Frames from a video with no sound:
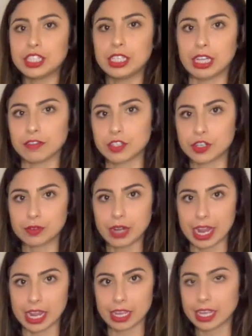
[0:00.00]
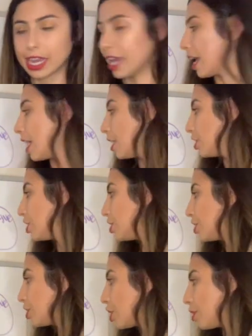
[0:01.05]
she loves to write and she's
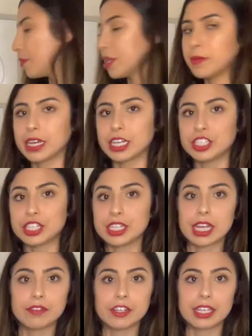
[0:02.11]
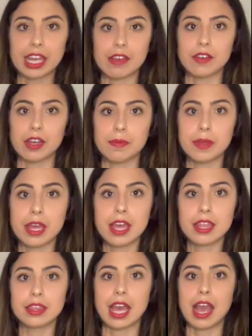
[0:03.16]
determined because she never gave up
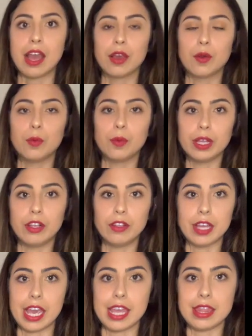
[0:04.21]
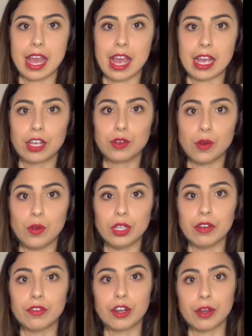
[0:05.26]
that will and that goal
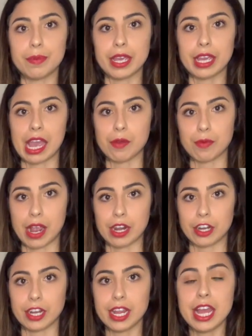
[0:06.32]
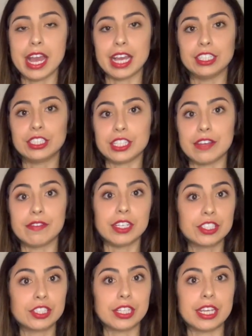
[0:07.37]
of her being a writer. And she
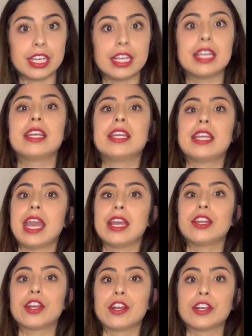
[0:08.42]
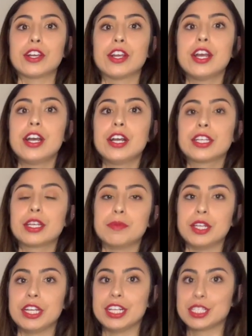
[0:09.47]
eventually gained her
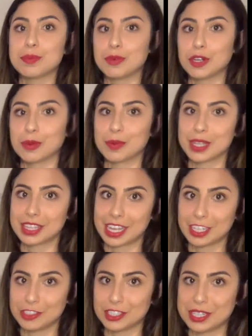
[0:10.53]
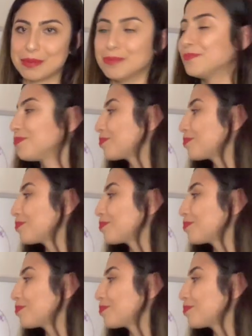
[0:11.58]
community support with that dream.